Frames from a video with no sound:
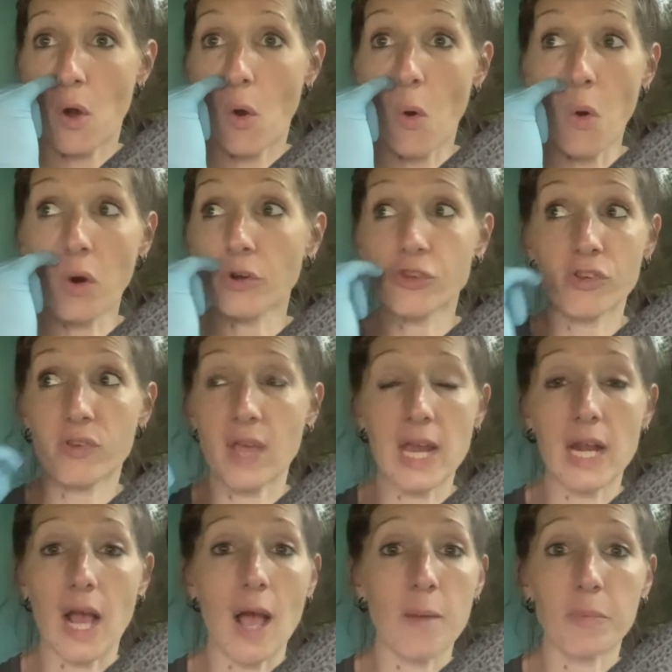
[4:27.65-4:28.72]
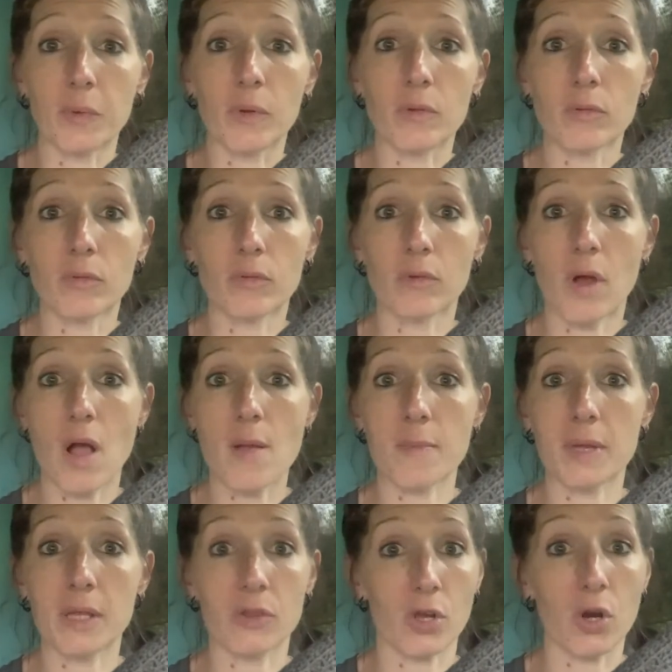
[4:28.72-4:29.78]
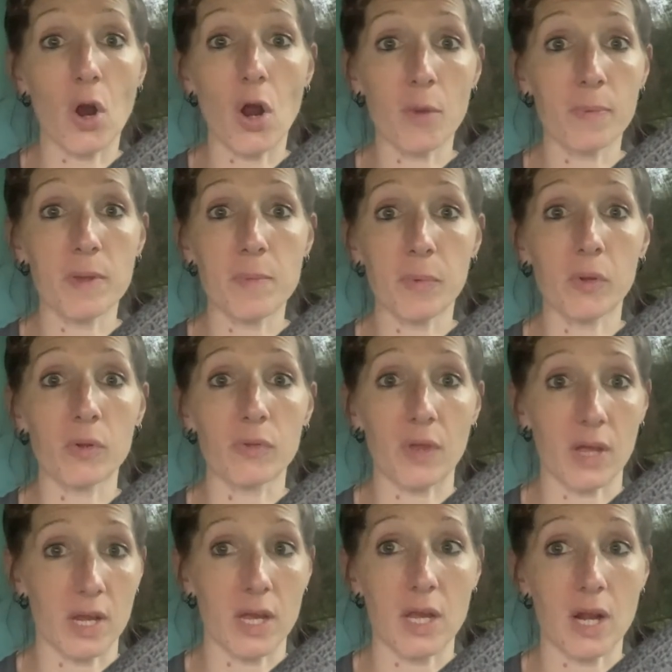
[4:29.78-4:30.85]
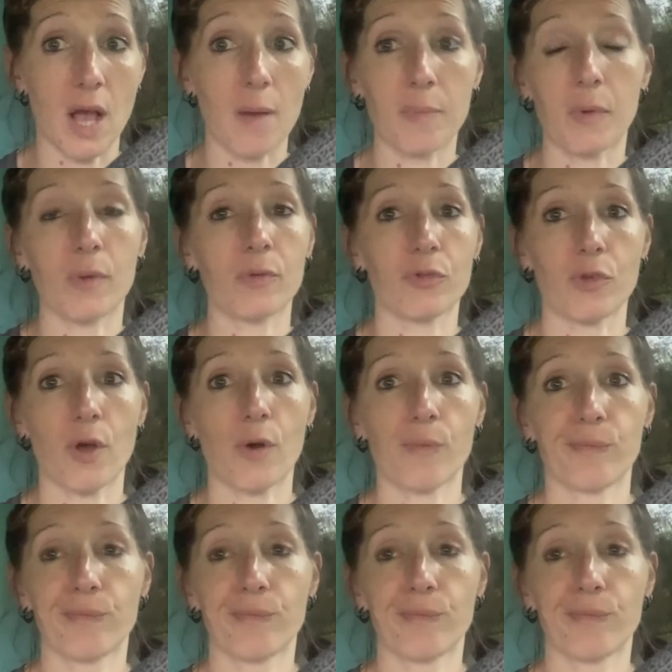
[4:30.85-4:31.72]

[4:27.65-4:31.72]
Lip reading: Or just hate Apple. I mean, there are people that hate Apple, so